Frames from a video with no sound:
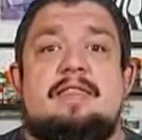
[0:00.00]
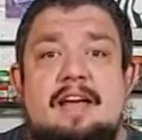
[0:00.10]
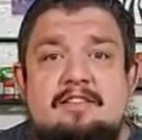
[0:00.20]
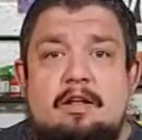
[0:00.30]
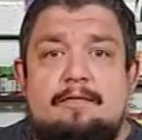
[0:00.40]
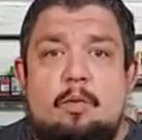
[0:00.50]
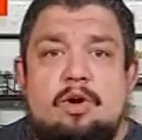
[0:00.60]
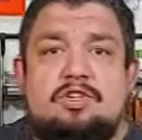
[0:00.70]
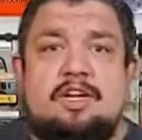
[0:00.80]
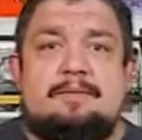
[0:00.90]
Thanks a lot for
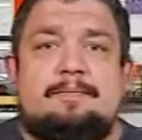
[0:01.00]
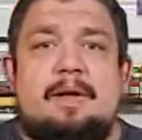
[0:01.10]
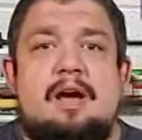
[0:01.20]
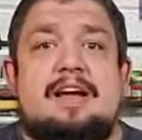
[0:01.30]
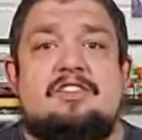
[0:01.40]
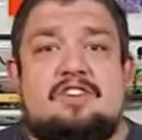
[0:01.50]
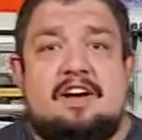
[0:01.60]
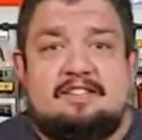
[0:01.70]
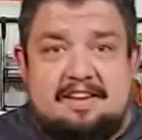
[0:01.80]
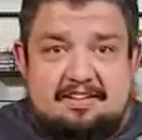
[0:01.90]
watching. I'll catch
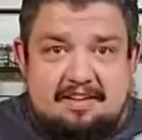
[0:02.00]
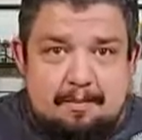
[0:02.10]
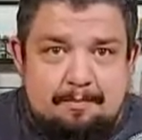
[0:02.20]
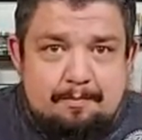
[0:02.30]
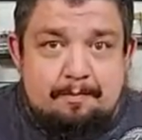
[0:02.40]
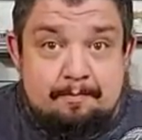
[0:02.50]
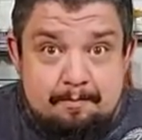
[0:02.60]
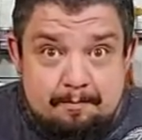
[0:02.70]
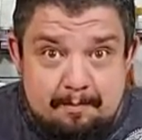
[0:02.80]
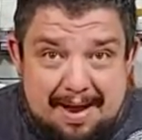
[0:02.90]
you guys next time.
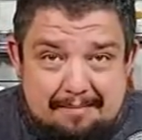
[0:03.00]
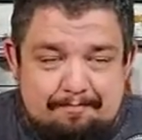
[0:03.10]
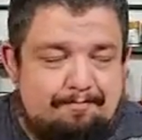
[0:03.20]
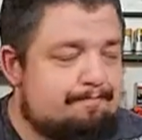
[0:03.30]
Bye.